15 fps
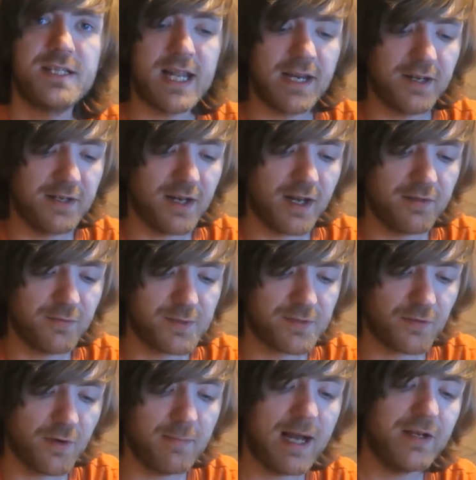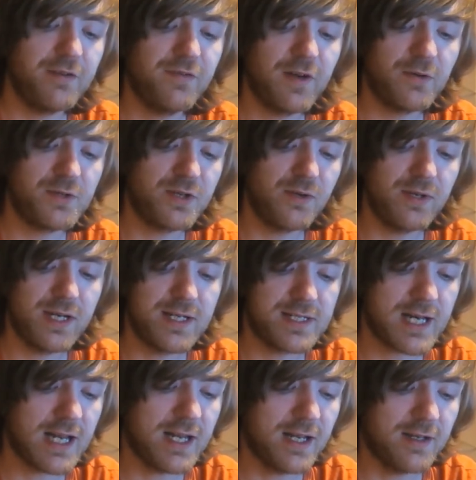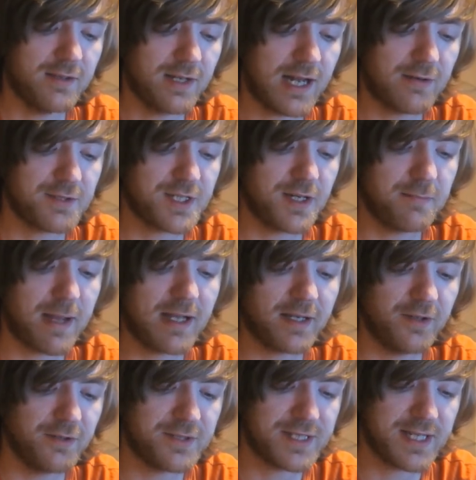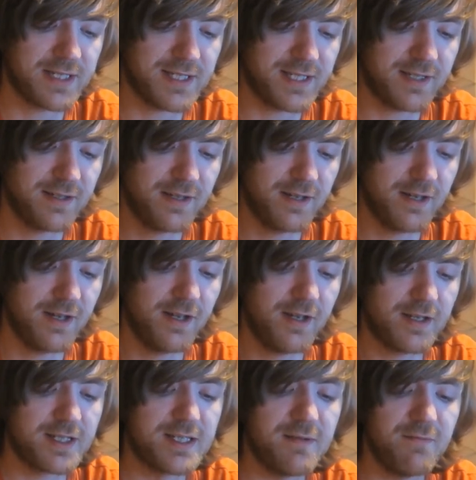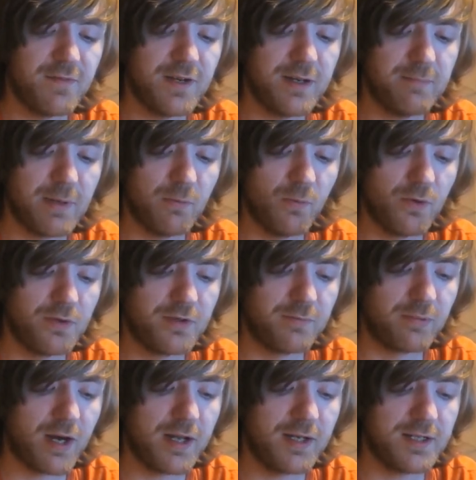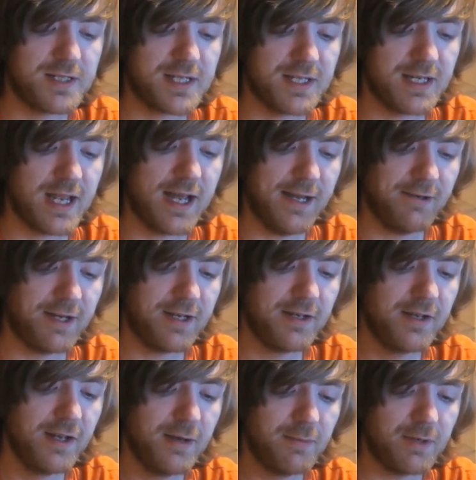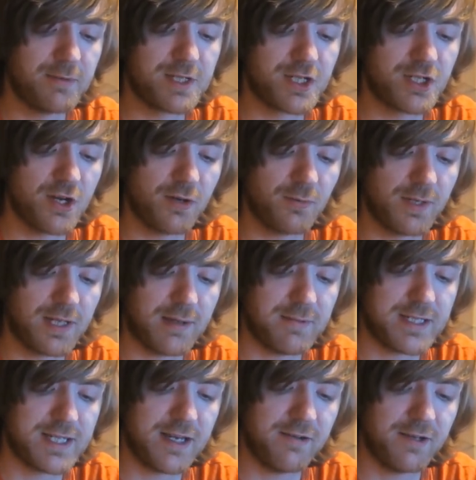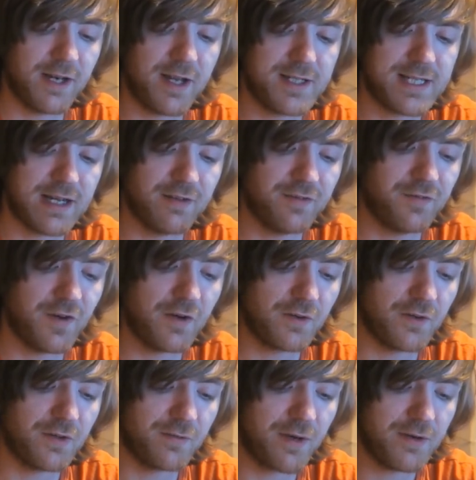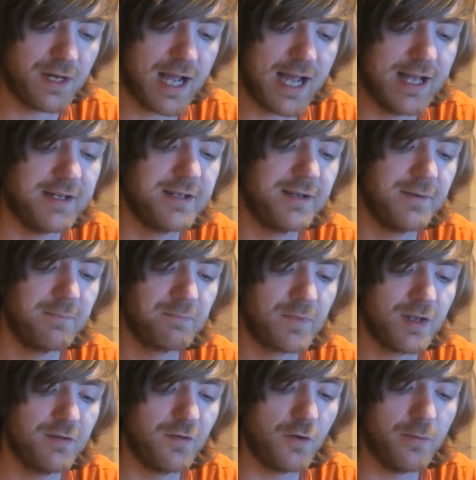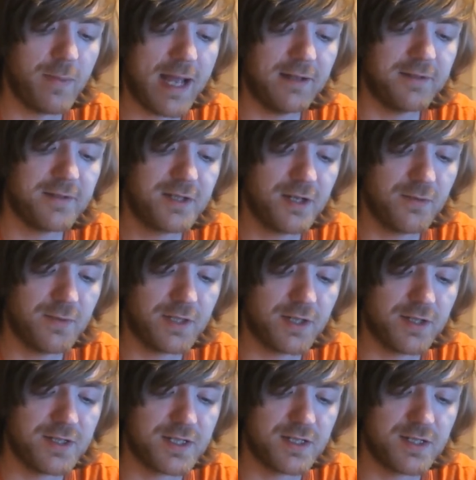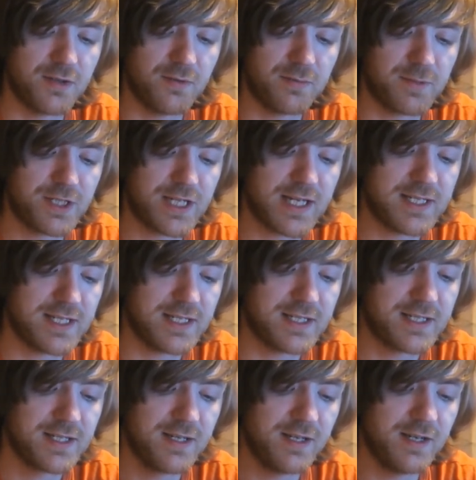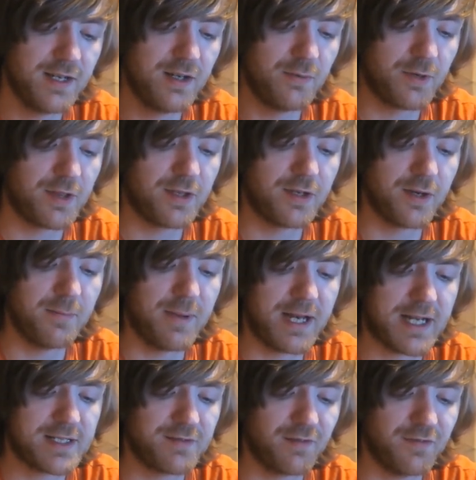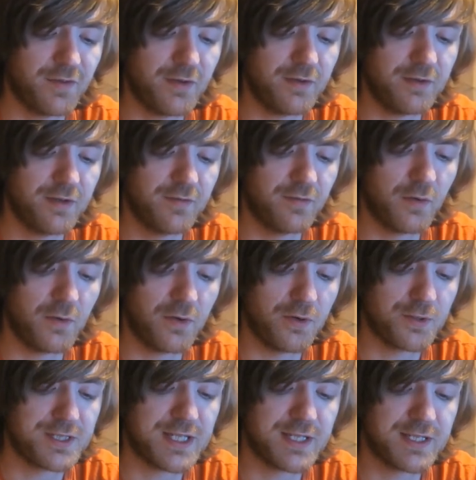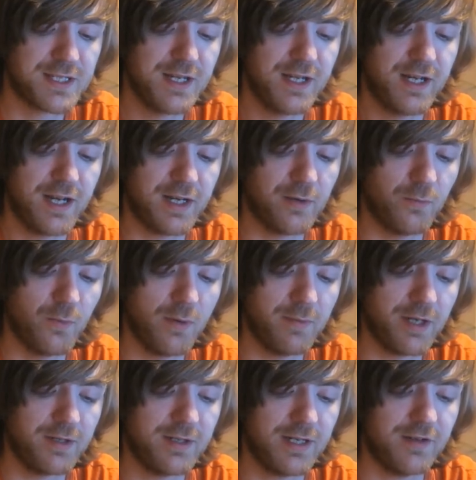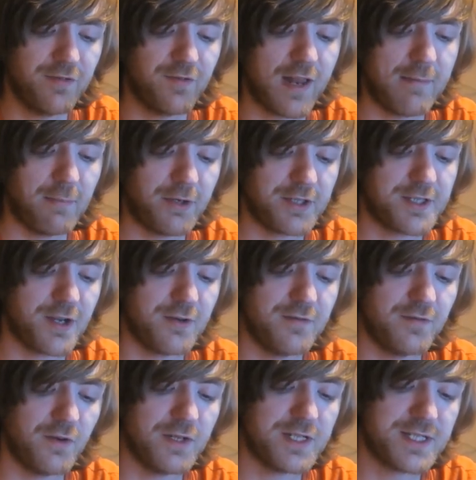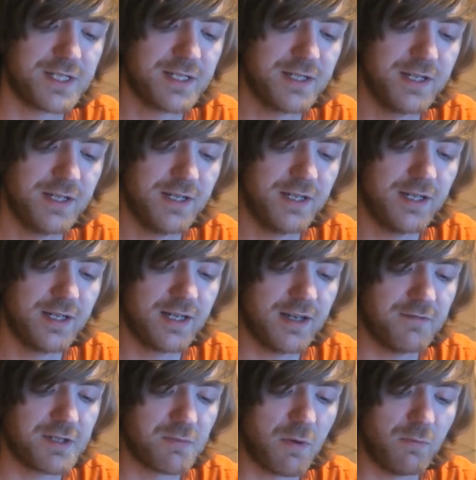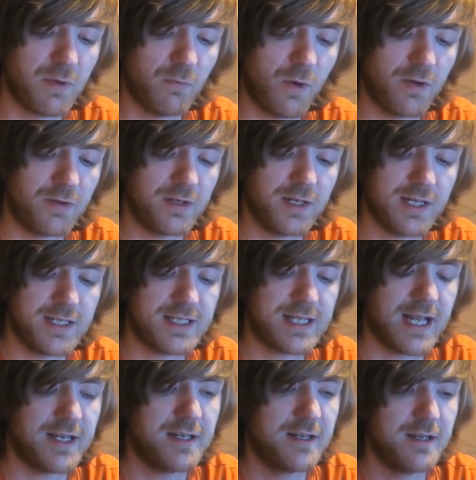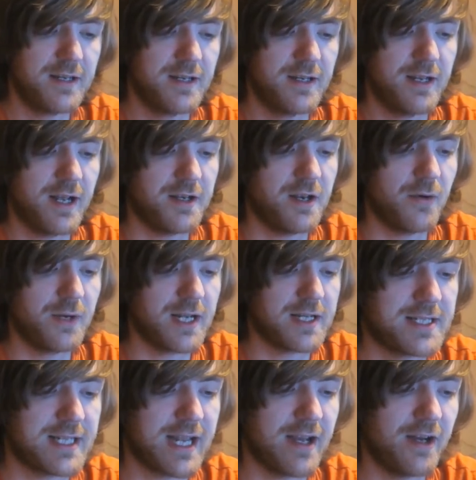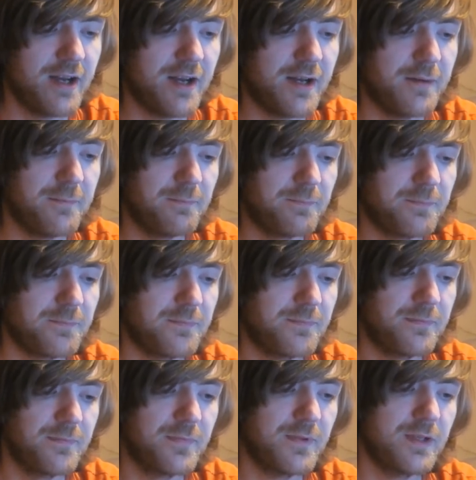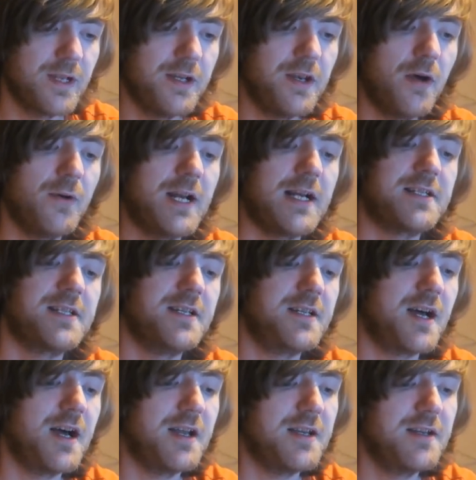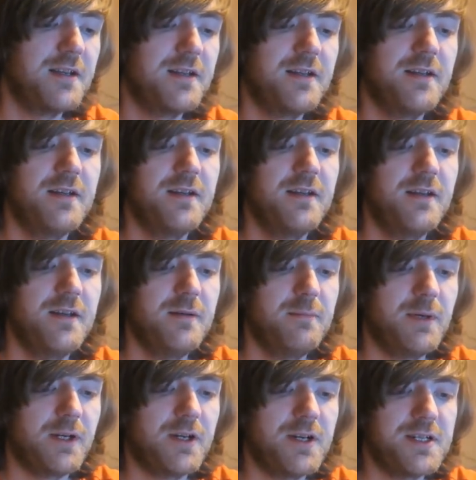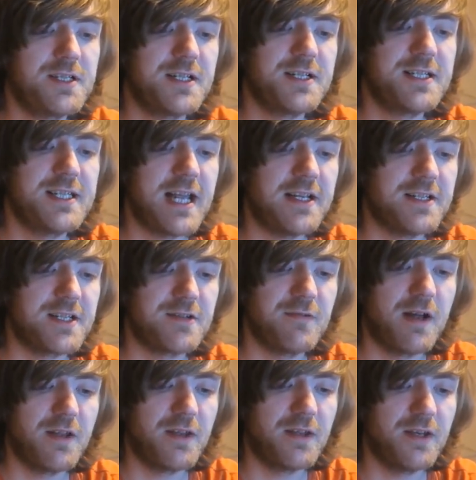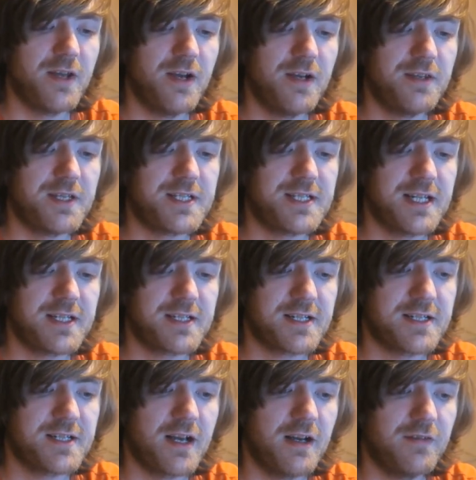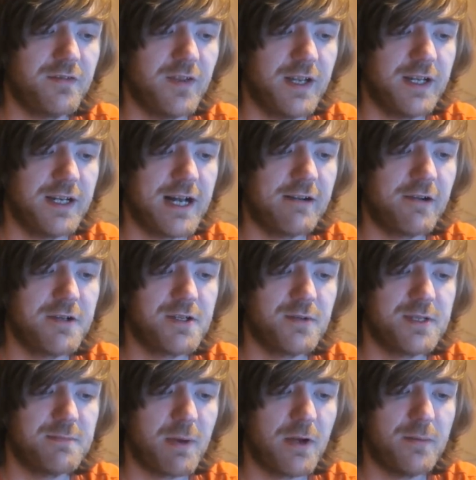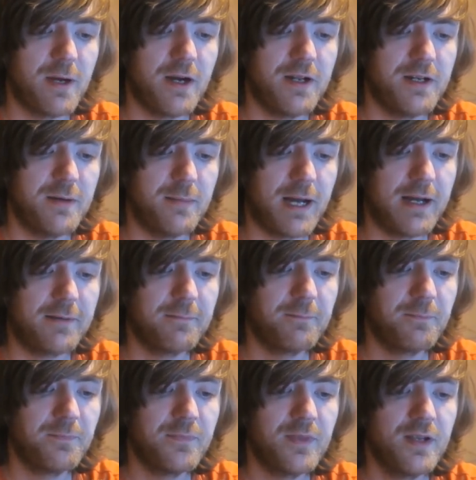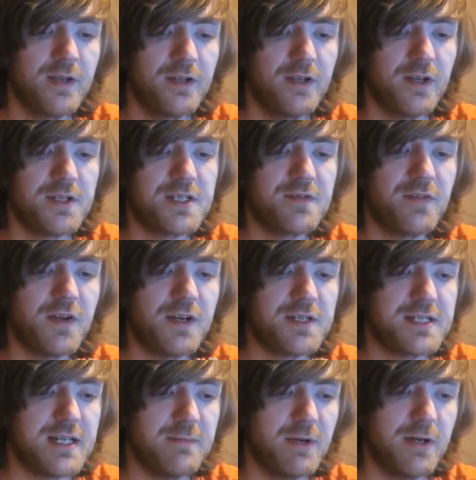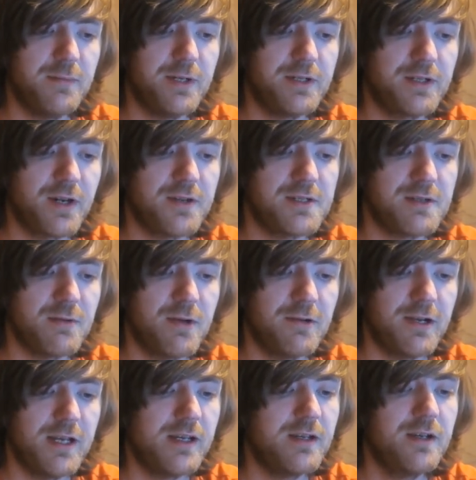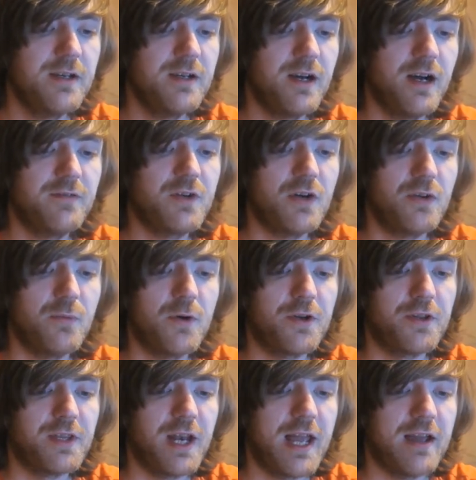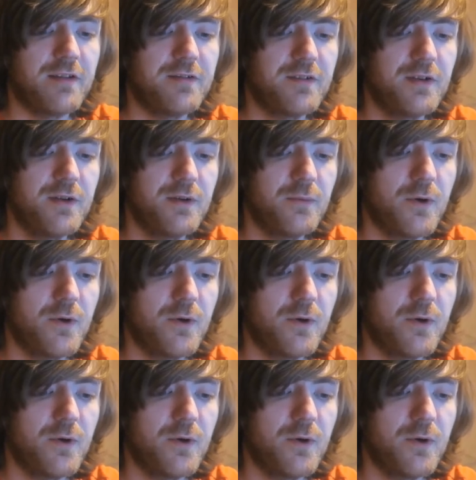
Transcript: The second knife was for a man who fell two years later, outside Mackinaw City. The symphony had been warned of brigands in the area, but it was a shock when they materialized out of fog on the road ahead. Four men, two with guns and two with machetes. One of the gunmen asked for food, four horses, and a woman in a flat monotone voice. Give us what we want, he said, and has to get hurt, and no one has to die. But Kirsten sensed rather than heard the six guitar fitting an arrow to his bow behind her back. Guns first, he murmured, close to her ear. I've got the one on the left.